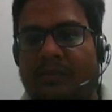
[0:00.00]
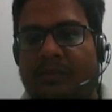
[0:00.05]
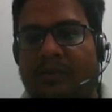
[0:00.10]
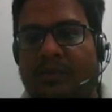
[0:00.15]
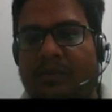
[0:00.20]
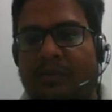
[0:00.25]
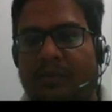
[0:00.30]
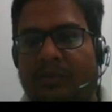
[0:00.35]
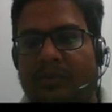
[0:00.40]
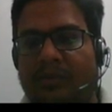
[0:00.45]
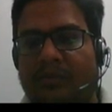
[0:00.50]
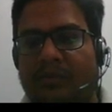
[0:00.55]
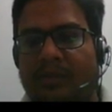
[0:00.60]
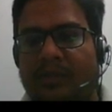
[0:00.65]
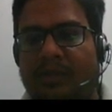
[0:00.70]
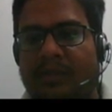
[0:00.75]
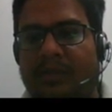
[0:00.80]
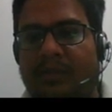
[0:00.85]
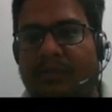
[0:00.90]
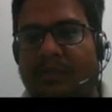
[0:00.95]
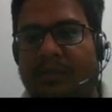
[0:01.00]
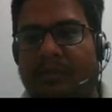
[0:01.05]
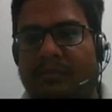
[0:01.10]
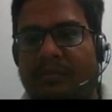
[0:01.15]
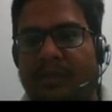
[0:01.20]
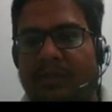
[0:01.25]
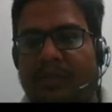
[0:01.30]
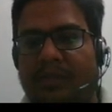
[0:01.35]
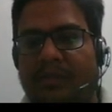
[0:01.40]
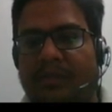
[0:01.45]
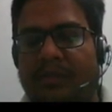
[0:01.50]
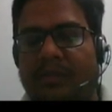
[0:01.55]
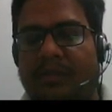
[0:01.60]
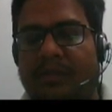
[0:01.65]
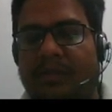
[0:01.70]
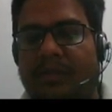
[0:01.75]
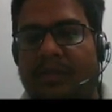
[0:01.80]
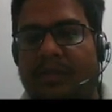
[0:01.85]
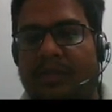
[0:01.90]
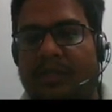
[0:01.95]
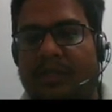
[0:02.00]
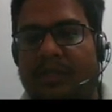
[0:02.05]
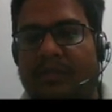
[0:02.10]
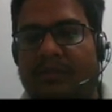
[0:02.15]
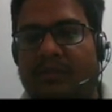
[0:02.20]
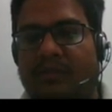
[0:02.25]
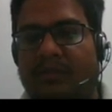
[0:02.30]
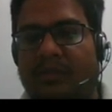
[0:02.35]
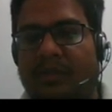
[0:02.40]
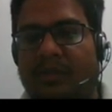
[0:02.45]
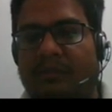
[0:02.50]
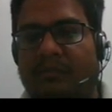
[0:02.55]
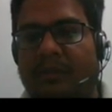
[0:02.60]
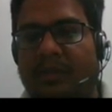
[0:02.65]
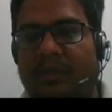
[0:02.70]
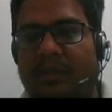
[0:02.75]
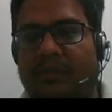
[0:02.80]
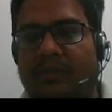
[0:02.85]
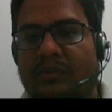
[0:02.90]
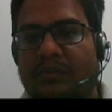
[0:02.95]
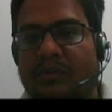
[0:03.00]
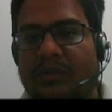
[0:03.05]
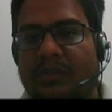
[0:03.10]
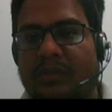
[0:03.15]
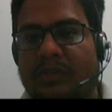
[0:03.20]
whole square, divided by I square minus 1,